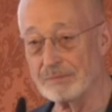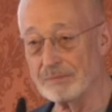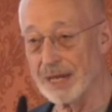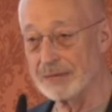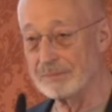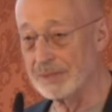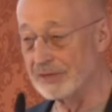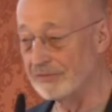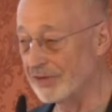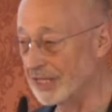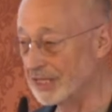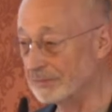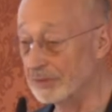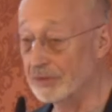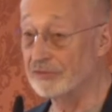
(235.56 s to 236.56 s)
might be
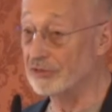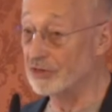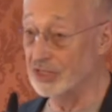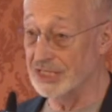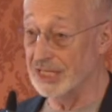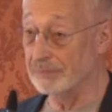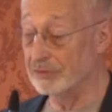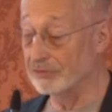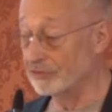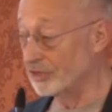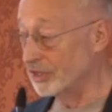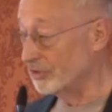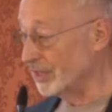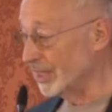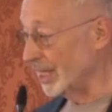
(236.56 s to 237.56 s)
available, for example, for
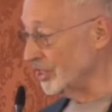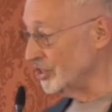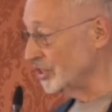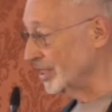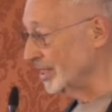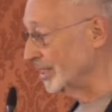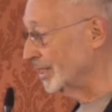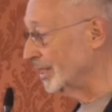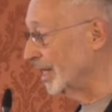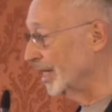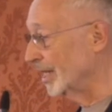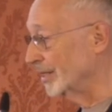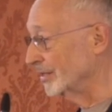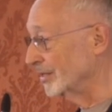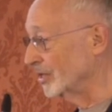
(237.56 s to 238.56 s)

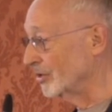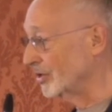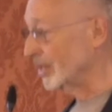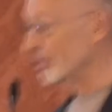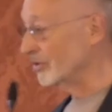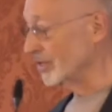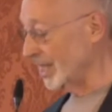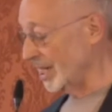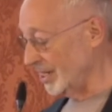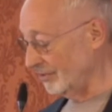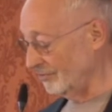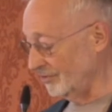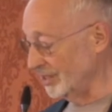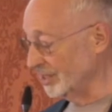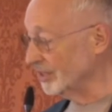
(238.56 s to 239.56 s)

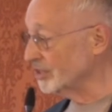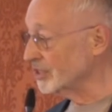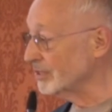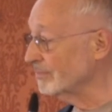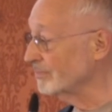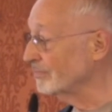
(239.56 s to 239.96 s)
irrigating fields.